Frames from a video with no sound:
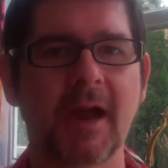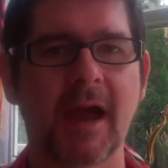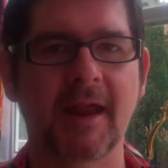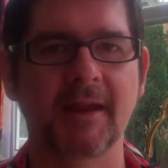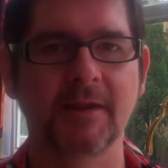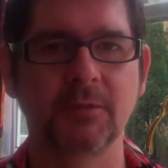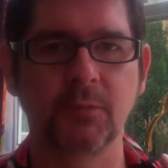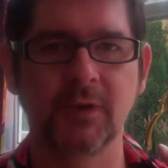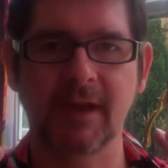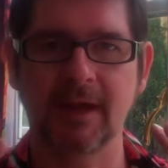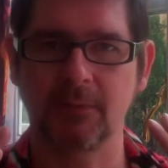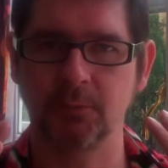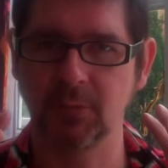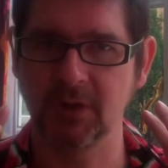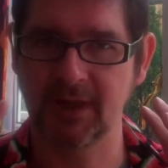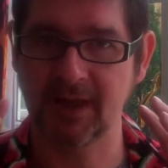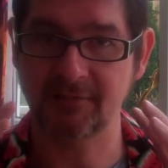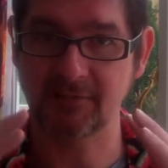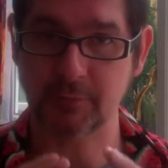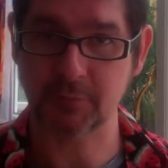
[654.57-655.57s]
and
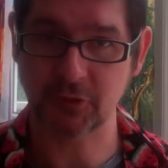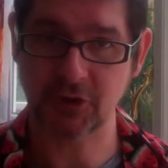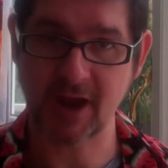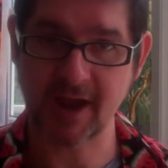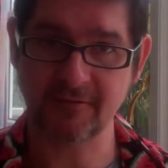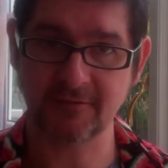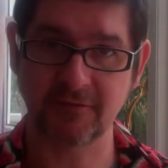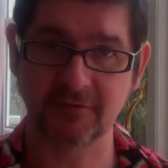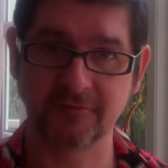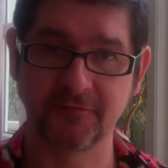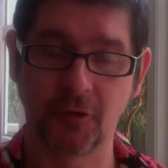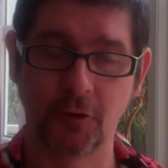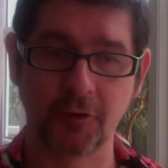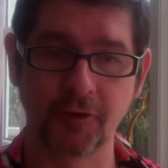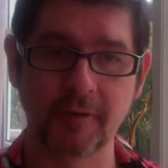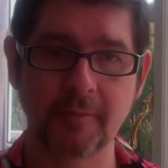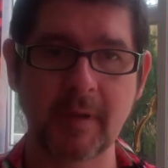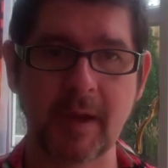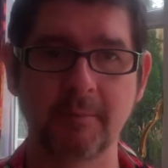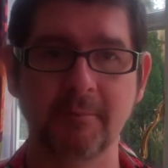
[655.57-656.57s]
we'll have a private
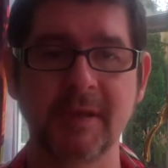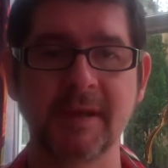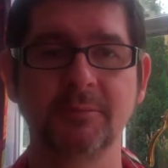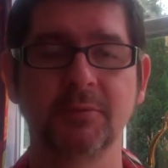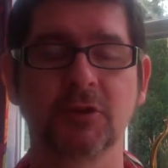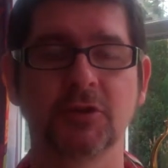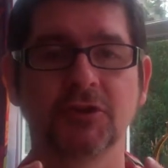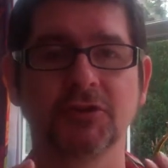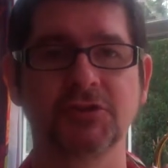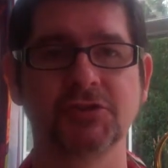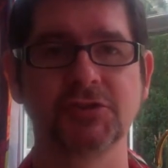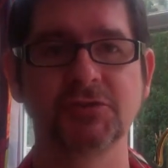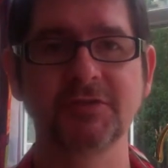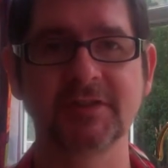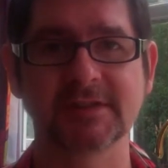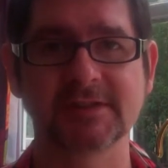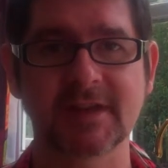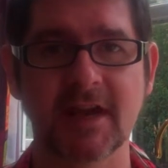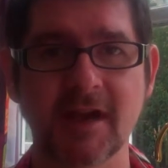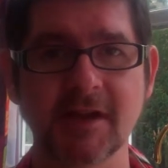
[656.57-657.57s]
forum and people can do
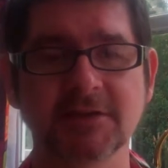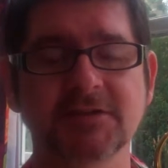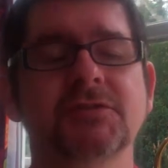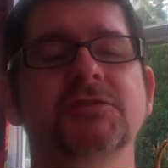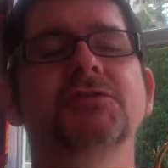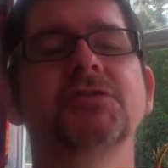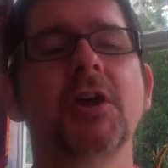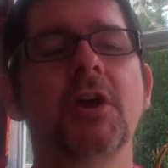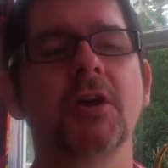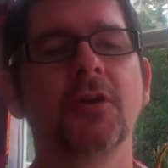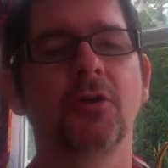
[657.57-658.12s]
the tasks,